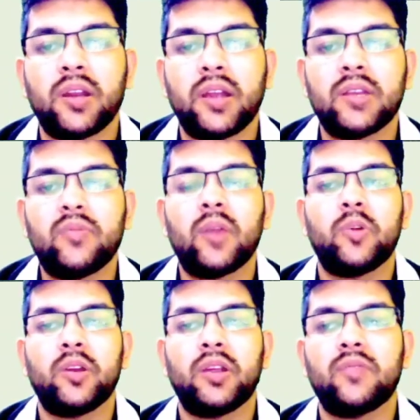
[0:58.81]

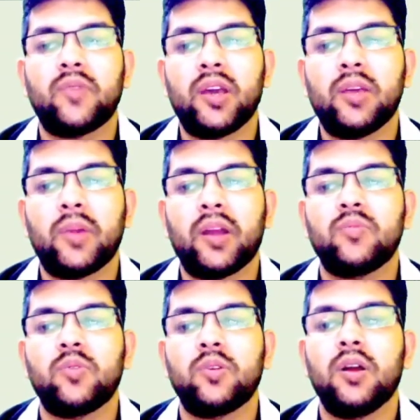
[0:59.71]
95.85, and
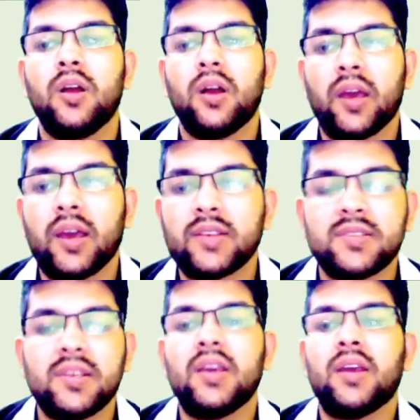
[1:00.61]
for
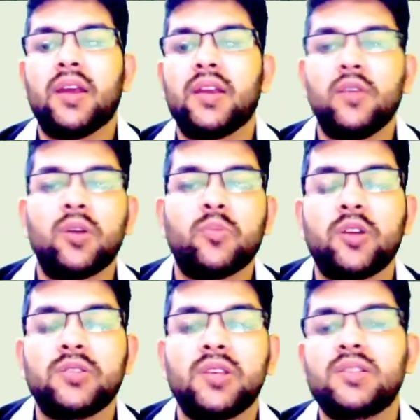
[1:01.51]
SC 81.6,
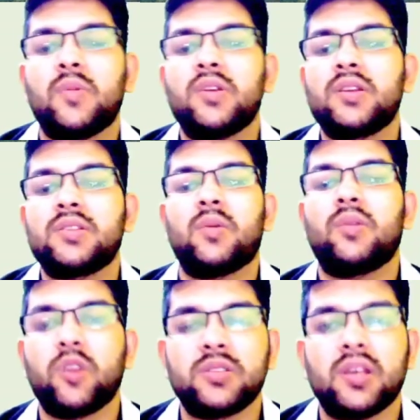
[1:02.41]

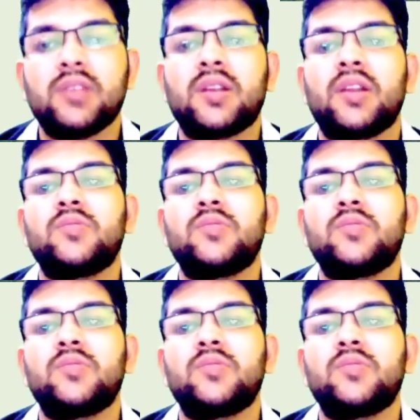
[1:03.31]
77.6. That is for